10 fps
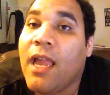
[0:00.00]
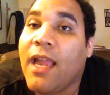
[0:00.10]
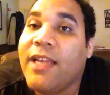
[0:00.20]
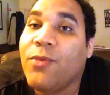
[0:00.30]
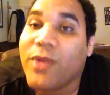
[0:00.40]

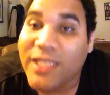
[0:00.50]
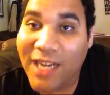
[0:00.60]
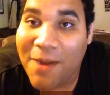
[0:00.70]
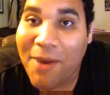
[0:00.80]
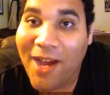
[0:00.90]
And the reason
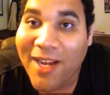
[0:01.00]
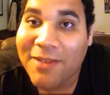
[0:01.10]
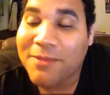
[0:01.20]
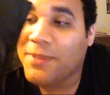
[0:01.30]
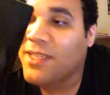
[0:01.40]
I bought it
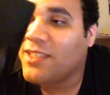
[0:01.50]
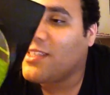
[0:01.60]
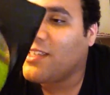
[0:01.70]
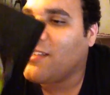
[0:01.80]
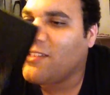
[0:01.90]
is because,
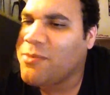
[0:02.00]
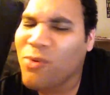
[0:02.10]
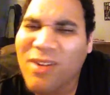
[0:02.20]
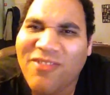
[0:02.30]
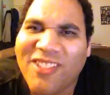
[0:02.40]
number
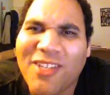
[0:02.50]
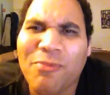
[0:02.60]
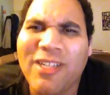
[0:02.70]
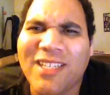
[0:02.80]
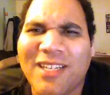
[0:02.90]
one, for some
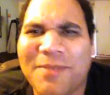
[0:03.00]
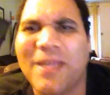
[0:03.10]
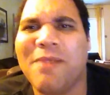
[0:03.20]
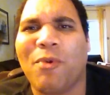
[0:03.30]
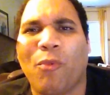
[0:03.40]
reason, it's
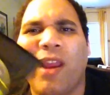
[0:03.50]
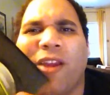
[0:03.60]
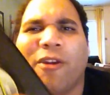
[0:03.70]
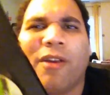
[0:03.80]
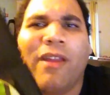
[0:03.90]
becoming rare.